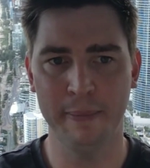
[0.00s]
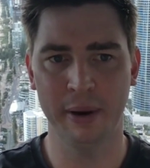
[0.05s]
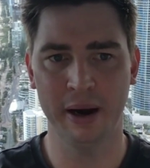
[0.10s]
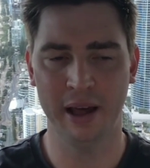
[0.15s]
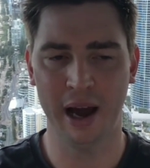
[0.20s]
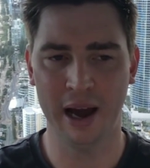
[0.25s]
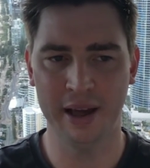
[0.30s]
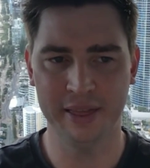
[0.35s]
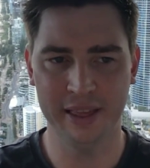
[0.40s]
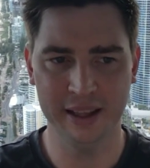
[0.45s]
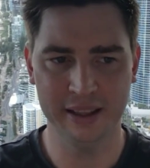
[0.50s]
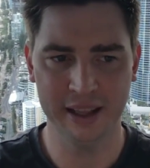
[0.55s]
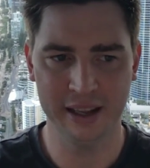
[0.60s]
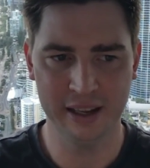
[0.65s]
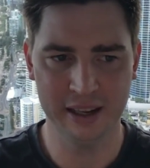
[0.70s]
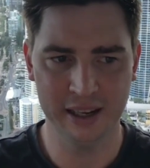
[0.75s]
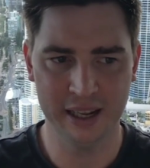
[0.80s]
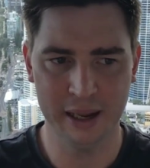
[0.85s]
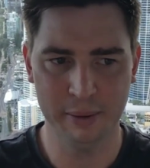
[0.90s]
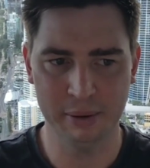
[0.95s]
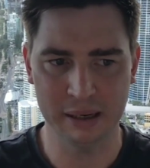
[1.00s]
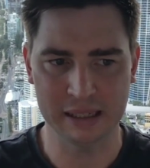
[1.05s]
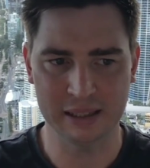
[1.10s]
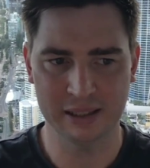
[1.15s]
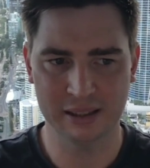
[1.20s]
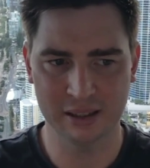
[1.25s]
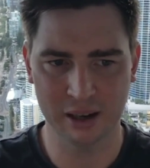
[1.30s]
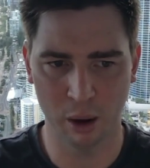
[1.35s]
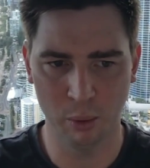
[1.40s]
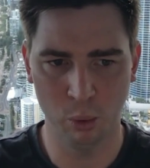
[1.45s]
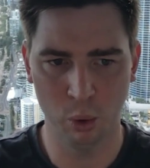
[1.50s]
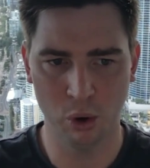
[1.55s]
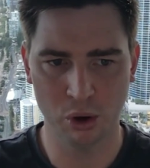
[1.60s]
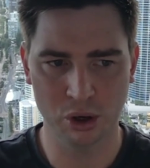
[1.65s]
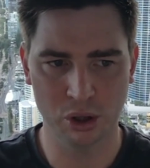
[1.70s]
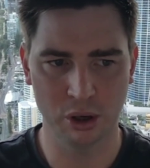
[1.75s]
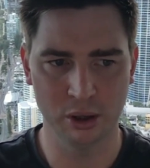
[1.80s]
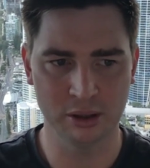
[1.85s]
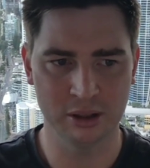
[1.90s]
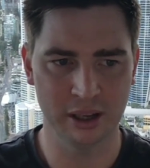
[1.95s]
but I think they can keep it somewhat
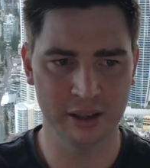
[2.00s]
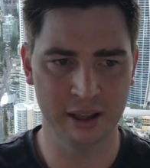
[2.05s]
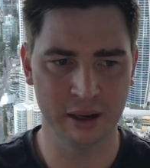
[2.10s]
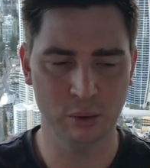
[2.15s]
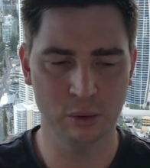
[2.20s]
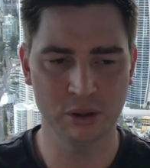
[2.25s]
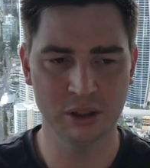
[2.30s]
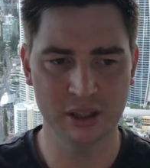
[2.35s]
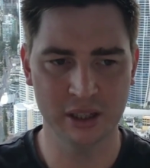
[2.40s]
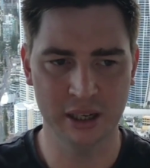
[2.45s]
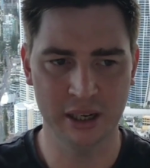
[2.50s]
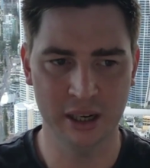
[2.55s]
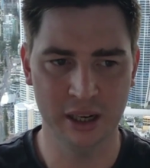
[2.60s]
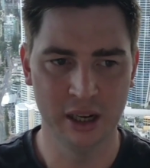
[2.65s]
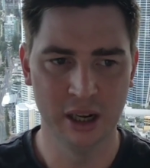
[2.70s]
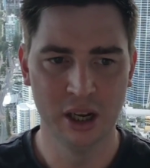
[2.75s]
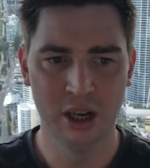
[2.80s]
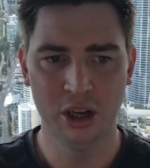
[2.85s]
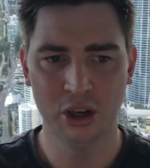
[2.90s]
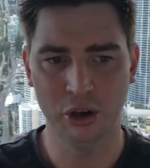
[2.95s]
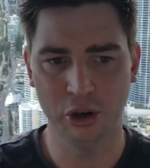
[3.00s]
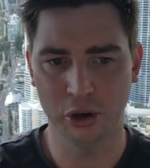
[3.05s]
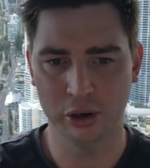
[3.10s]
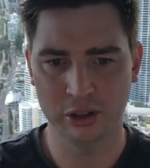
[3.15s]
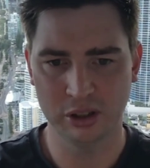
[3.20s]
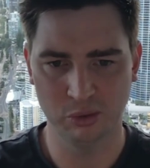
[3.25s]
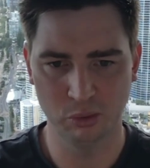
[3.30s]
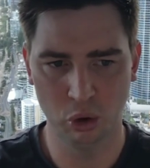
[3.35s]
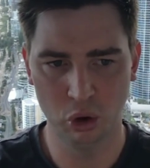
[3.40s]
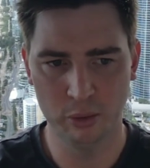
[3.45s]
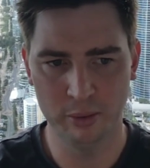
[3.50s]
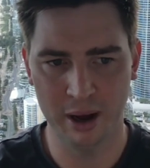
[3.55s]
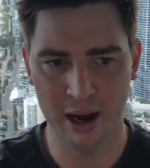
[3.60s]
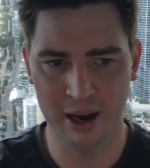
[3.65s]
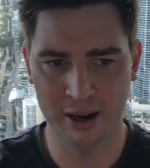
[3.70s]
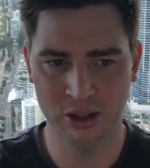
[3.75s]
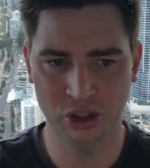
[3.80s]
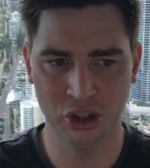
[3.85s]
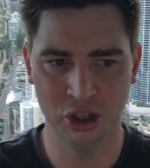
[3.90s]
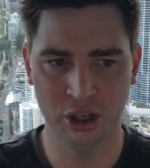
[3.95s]
close. I think we'll see, a small
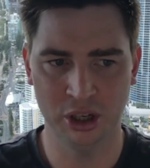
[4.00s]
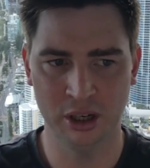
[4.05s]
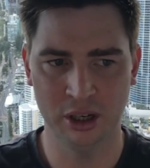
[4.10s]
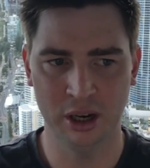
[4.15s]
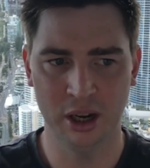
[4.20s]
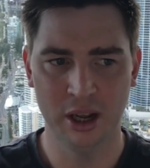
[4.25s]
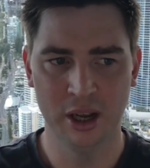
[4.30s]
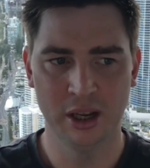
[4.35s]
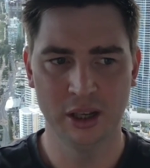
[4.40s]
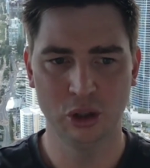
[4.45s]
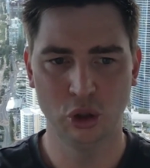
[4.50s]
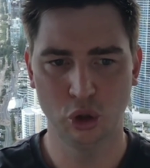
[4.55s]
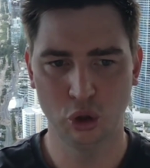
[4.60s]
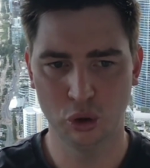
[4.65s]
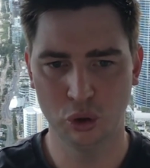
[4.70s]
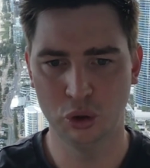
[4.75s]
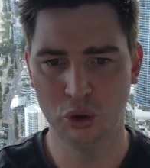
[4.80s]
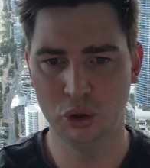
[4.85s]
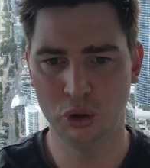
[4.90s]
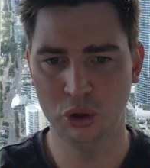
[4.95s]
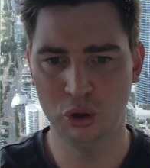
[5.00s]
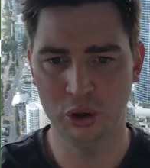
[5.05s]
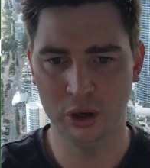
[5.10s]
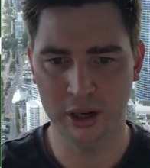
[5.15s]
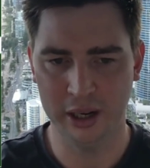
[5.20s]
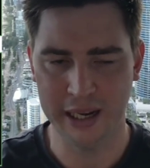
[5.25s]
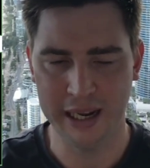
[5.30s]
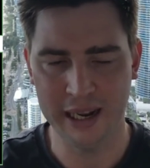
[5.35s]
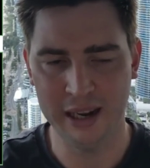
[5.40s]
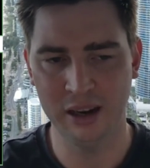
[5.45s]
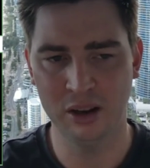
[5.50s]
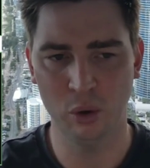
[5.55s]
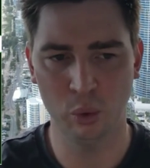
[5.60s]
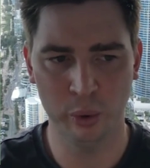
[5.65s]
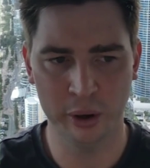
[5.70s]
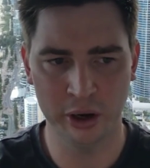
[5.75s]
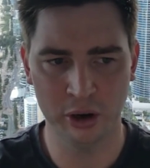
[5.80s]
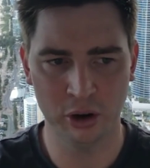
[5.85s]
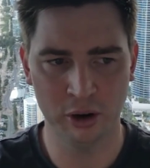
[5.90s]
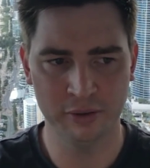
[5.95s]
margin to either
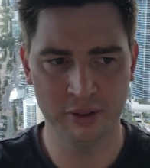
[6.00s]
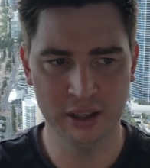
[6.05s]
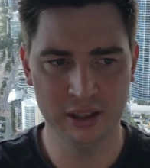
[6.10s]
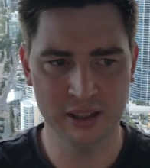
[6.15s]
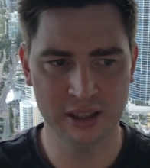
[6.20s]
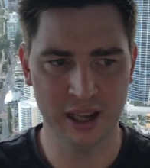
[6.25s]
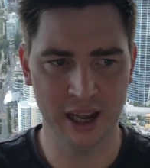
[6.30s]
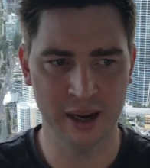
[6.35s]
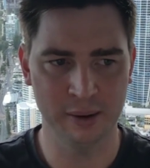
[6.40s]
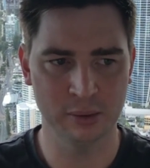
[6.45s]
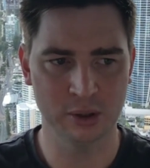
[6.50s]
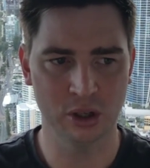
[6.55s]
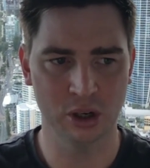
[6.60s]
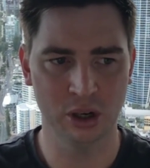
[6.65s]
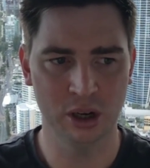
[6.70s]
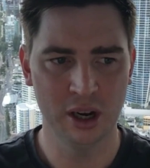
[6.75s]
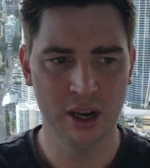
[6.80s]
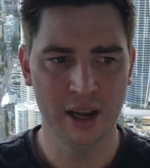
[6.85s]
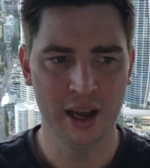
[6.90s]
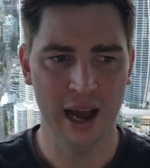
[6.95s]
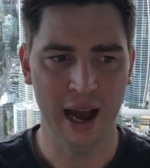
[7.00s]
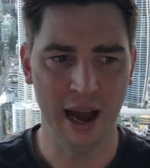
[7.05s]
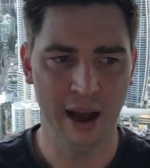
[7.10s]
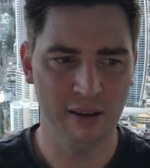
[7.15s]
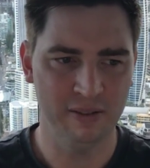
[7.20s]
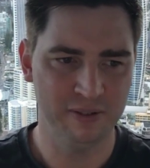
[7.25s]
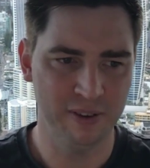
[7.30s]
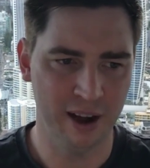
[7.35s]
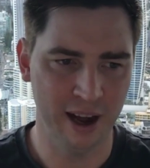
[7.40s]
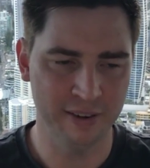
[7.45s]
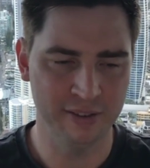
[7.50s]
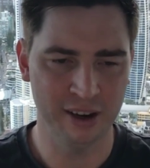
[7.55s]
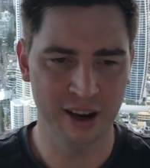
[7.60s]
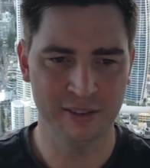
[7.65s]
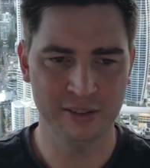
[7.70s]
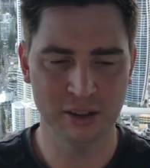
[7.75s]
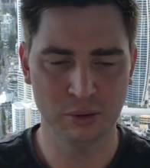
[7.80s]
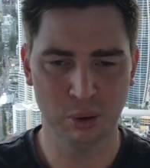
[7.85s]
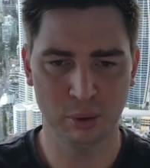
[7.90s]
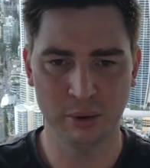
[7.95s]
winner of this game. So at 5.5,
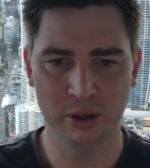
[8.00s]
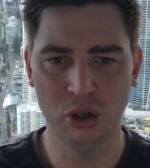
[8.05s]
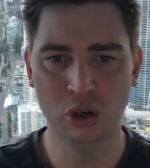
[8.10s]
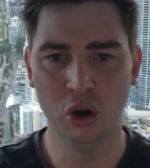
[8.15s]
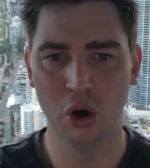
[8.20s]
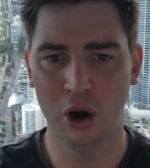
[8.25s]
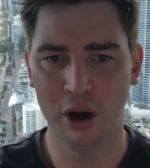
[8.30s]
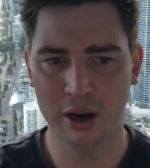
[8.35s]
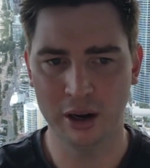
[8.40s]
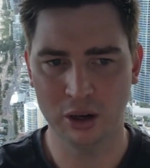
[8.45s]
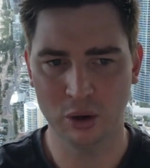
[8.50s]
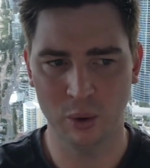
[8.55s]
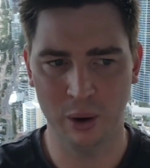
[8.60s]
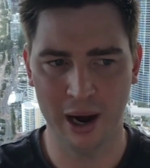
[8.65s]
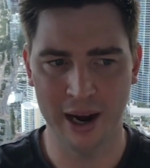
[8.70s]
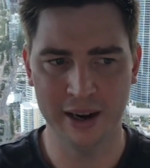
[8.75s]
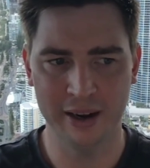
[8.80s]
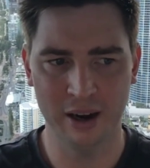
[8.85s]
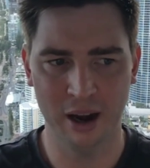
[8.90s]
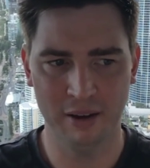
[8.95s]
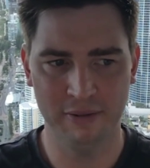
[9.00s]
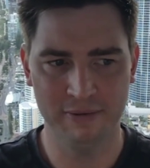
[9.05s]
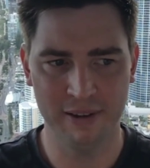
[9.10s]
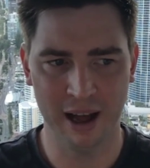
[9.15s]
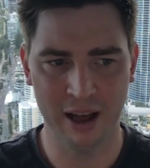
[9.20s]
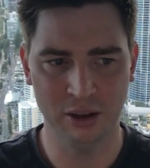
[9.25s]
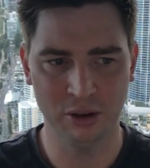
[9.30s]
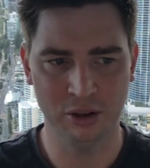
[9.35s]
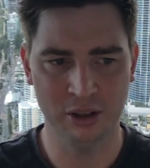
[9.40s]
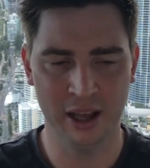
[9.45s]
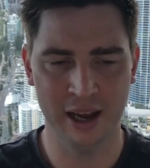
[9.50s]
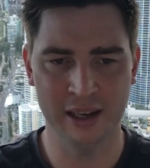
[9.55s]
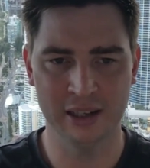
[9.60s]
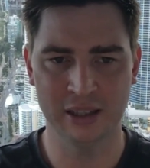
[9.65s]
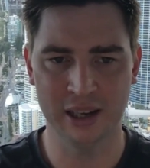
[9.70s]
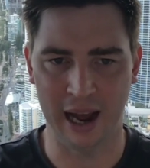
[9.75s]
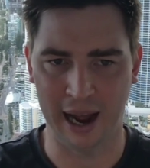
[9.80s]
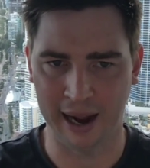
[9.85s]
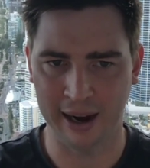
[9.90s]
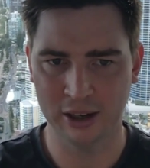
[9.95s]
there's probably not quite enough value there
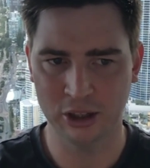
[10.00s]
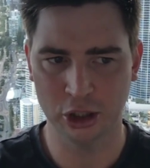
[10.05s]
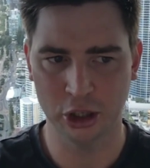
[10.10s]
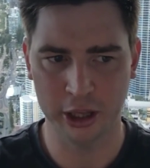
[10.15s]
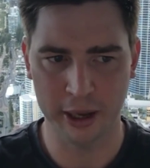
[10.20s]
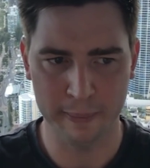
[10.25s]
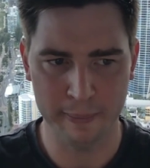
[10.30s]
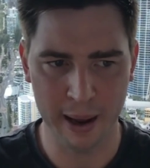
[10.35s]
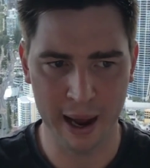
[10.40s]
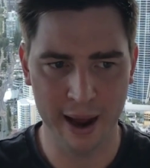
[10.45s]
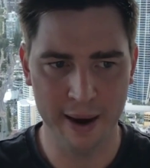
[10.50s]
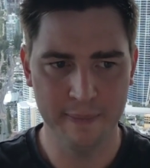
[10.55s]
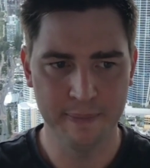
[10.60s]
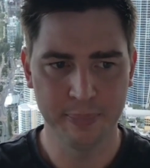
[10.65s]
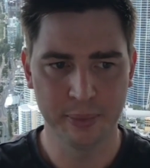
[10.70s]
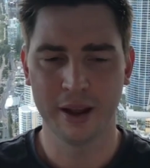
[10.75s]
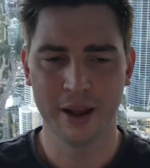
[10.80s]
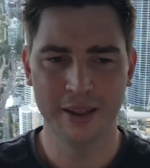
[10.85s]
to actually bet.